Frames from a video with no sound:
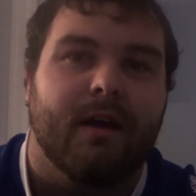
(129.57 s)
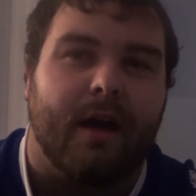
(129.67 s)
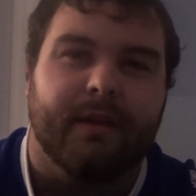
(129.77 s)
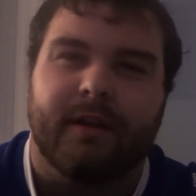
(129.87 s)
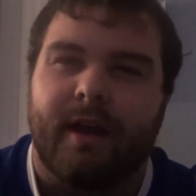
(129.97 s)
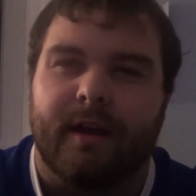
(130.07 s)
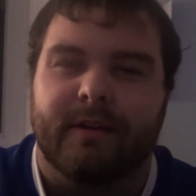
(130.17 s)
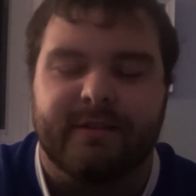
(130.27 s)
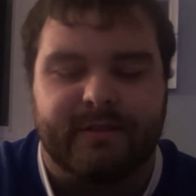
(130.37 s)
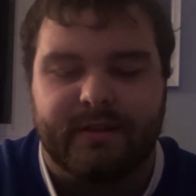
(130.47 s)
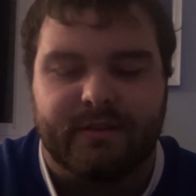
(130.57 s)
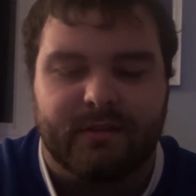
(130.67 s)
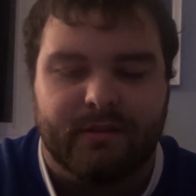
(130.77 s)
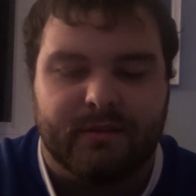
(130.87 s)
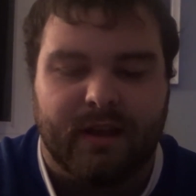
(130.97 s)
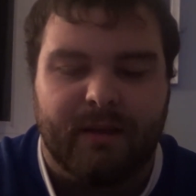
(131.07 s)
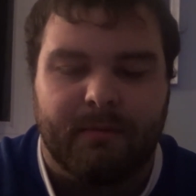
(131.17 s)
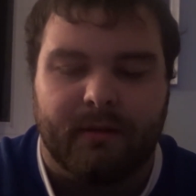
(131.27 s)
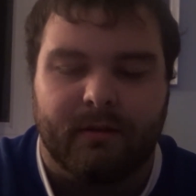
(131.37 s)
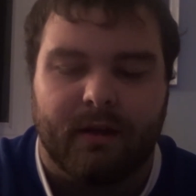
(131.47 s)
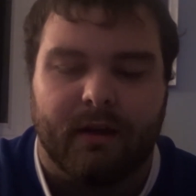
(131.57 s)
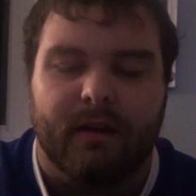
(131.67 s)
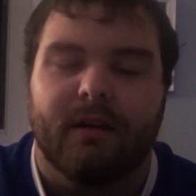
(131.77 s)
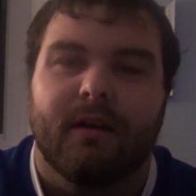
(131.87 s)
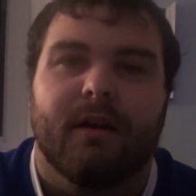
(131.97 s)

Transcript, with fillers: I think he had an assist in this game, and uh,